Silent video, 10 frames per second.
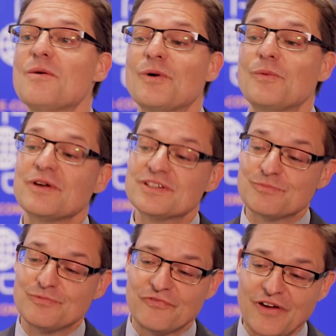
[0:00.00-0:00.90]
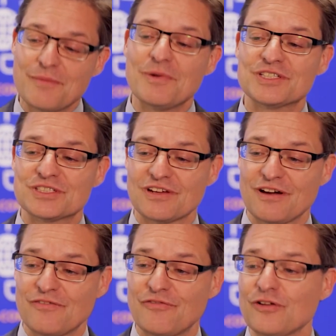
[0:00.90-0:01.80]
but we very much
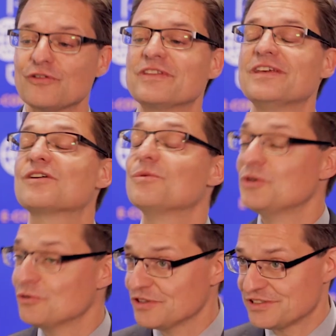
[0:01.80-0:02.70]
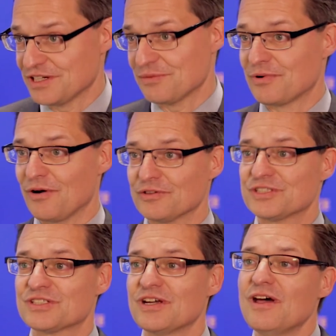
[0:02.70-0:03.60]
follow the community
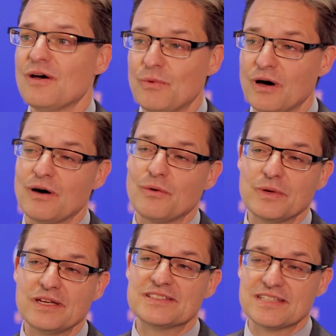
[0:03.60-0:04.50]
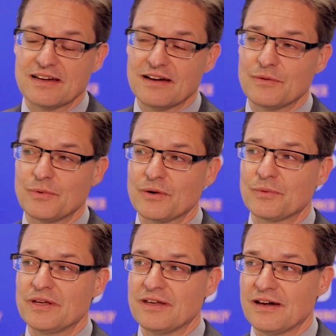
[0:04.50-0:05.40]
approach, where
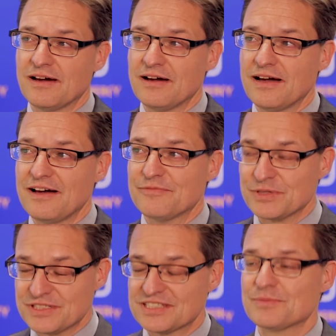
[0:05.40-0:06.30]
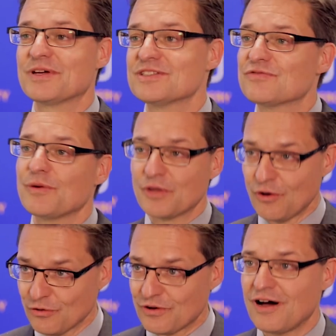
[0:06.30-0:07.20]
we have participants from the
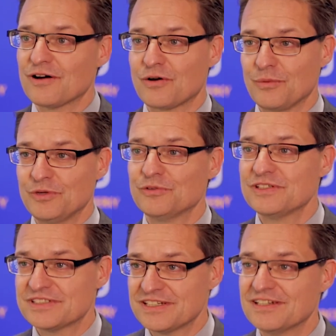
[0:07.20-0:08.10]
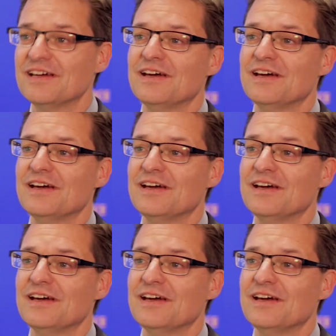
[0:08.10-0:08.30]
whole cargo community